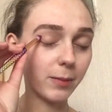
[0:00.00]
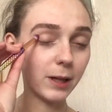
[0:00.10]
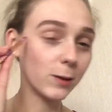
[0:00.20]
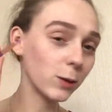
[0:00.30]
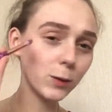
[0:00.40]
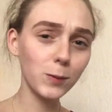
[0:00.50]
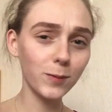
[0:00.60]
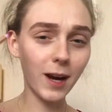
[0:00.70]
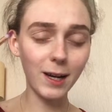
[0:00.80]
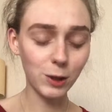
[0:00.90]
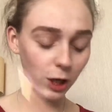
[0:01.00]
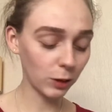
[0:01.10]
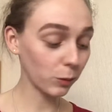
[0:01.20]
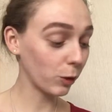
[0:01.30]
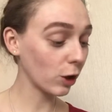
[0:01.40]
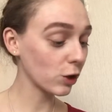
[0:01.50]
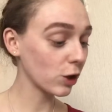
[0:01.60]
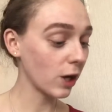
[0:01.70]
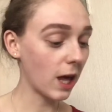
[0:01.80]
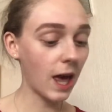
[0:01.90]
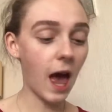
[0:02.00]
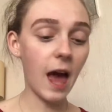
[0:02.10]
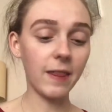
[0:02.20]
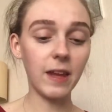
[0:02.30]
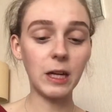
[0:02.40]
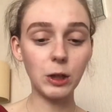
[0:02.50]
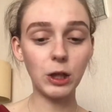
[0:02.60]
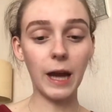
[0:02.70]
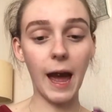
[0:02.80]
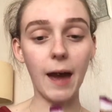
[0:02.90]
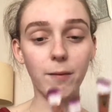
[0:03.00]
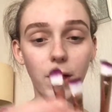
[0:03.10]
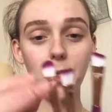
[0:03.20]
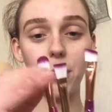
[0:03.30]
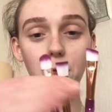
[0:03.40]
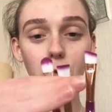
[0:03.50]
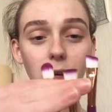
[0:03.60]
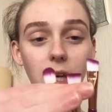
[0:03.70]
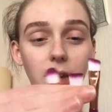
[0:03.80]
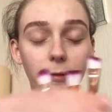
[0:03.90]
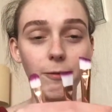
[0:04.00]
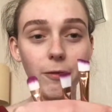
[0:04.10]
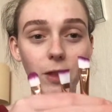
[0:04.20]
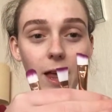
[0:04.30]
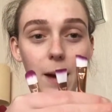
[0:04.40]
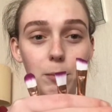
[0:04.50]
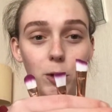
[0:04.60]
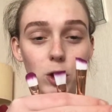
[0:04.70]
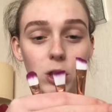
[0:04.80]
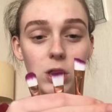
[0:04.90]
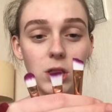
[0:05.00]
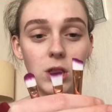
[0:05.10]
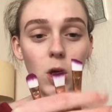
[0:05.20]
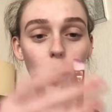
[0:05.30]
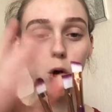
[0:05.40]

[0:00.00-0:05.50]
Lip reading: pencil eyeshadow brush, and then you have 3 flat brushes.